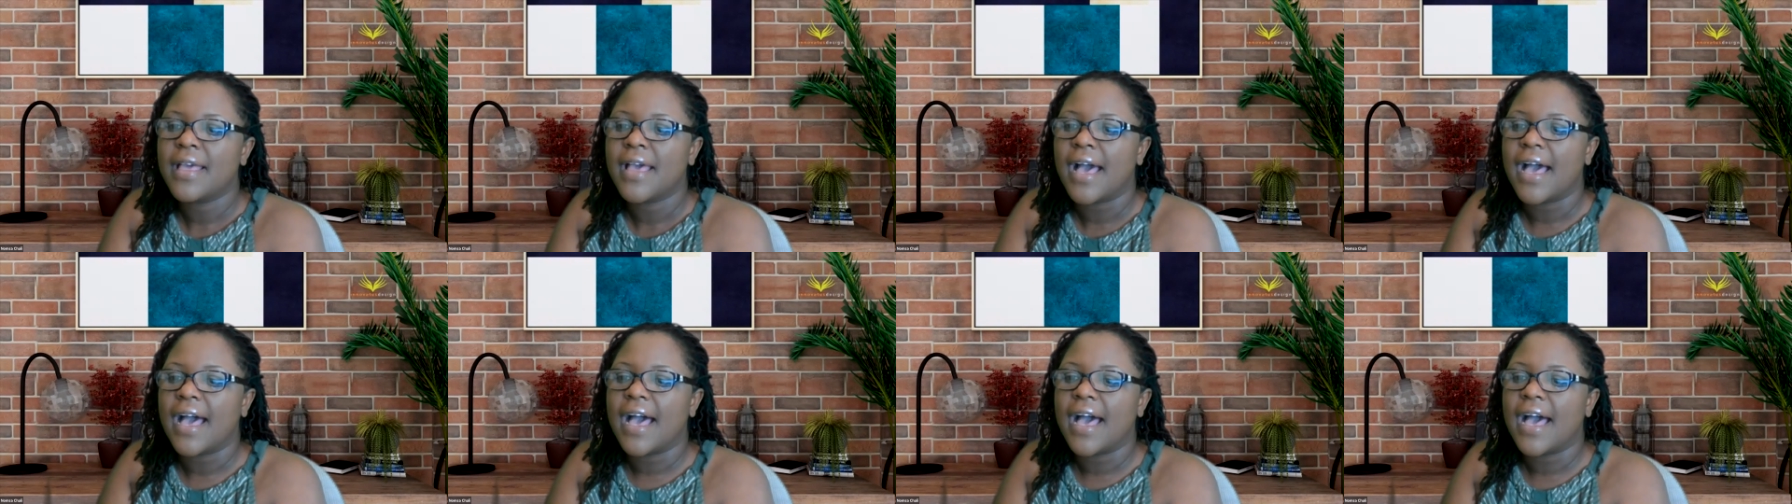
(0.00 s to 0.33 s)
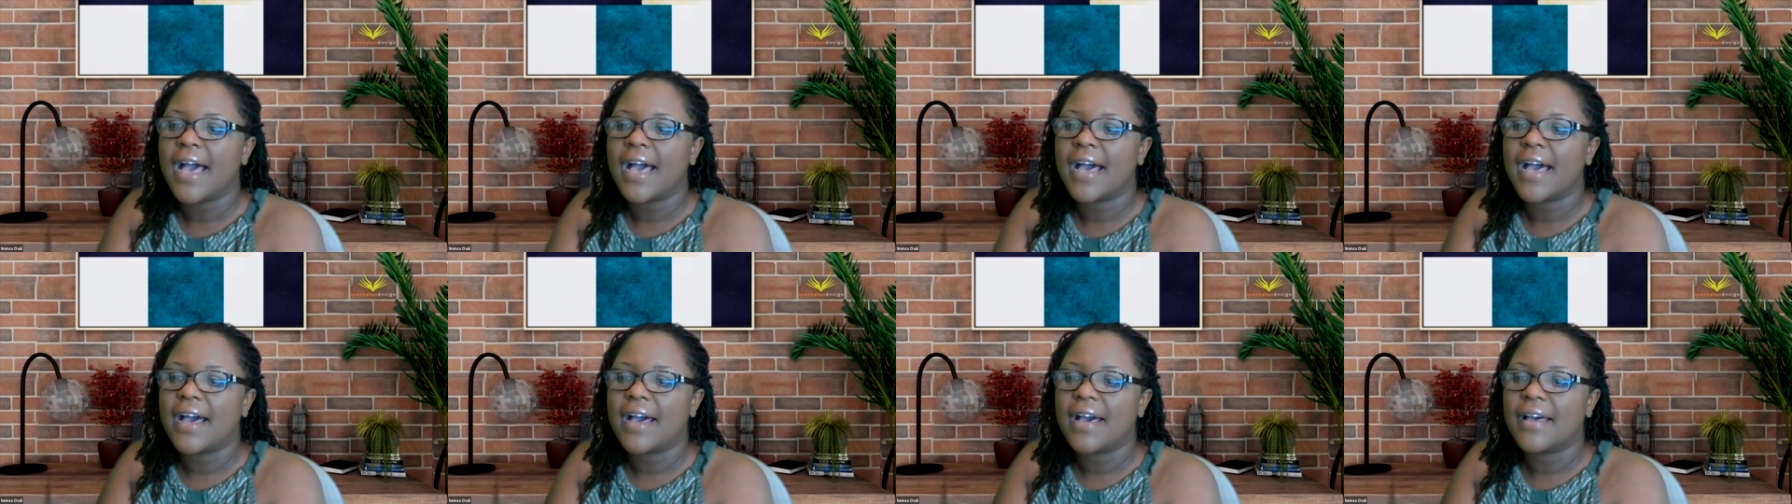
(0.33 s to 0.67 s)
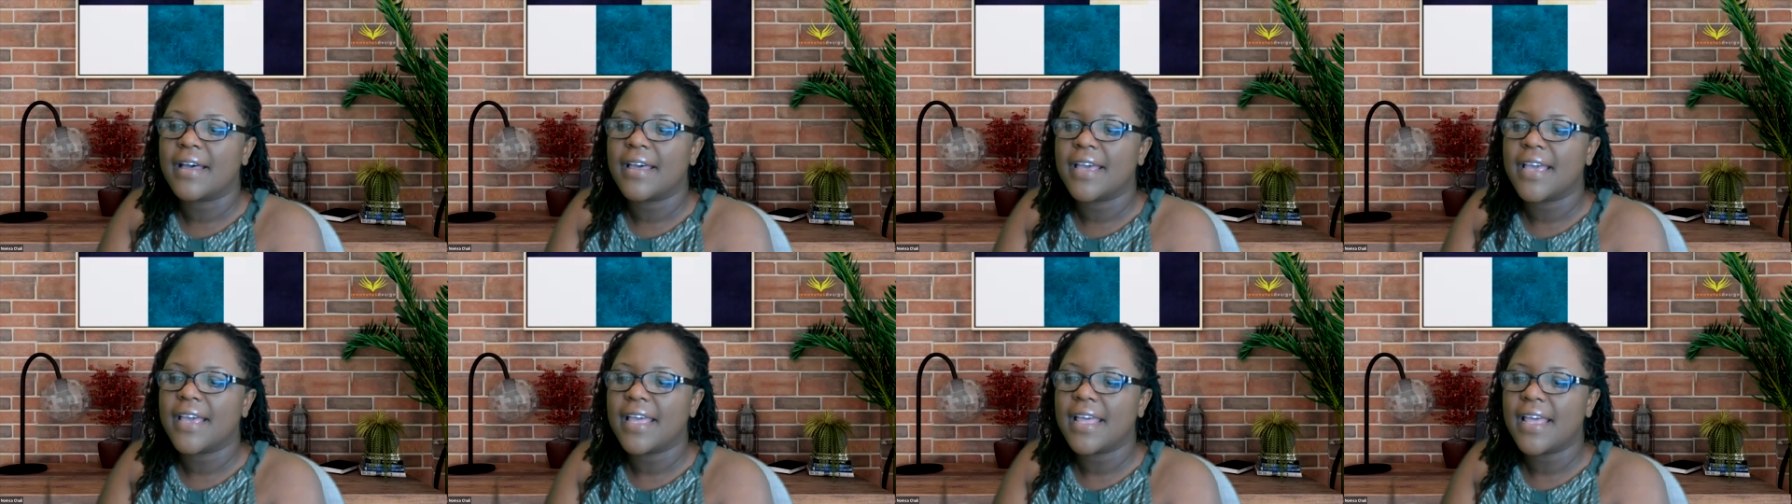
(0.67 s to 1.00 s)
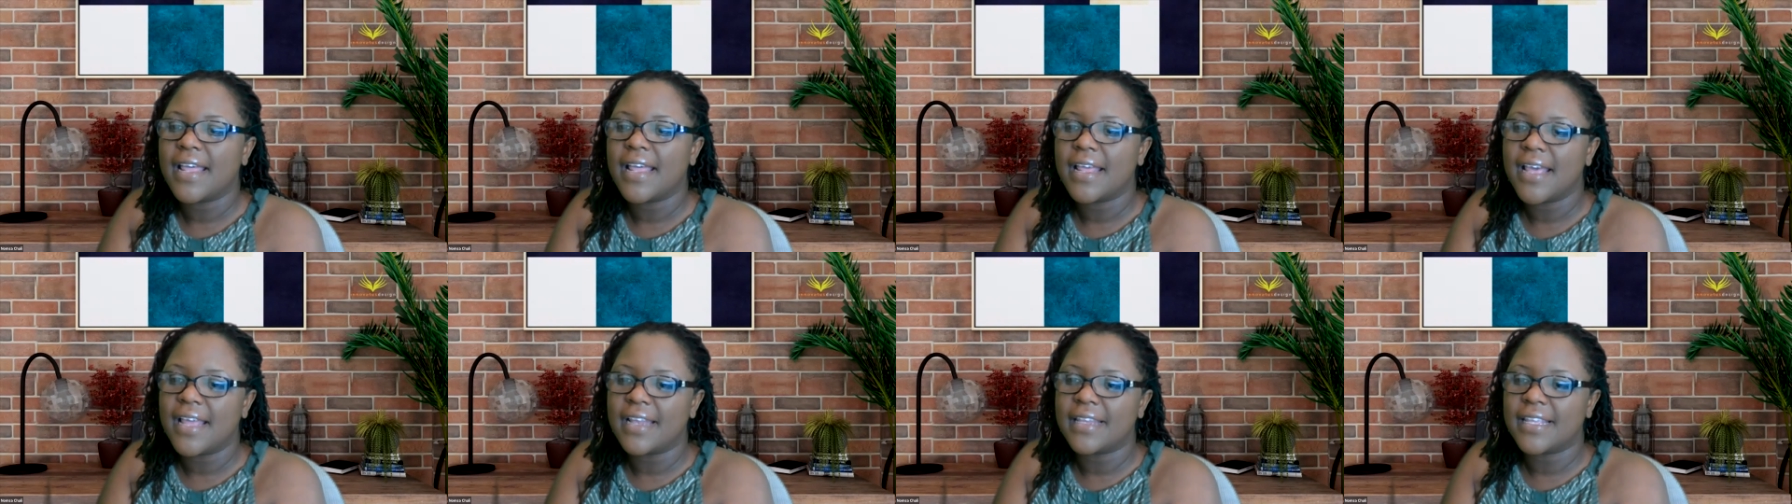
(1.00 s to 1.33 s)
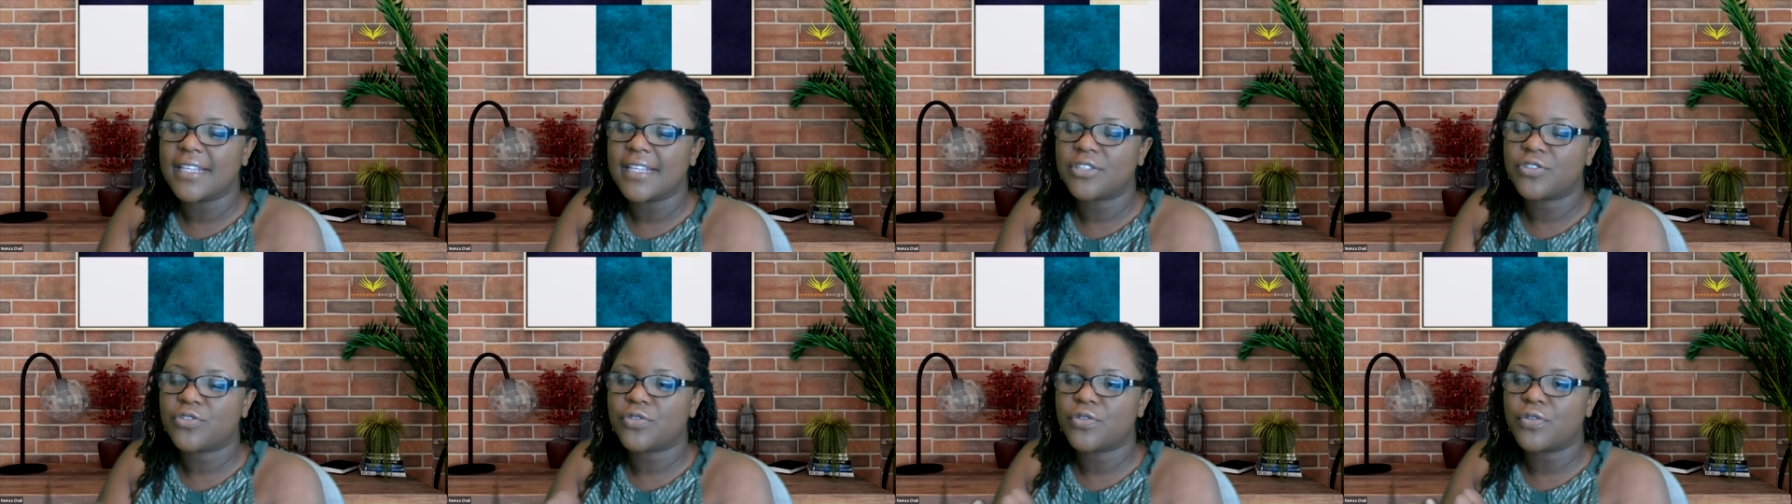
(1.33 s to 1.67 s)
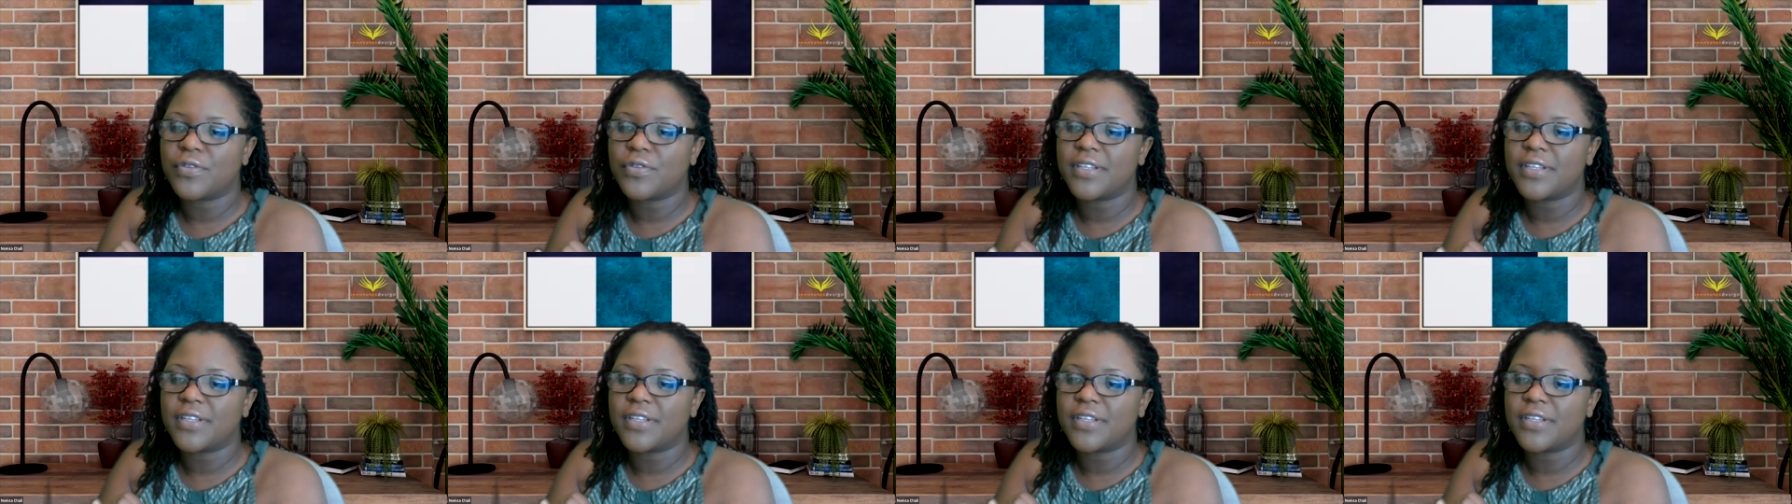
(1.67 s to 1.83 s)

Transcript: and there's two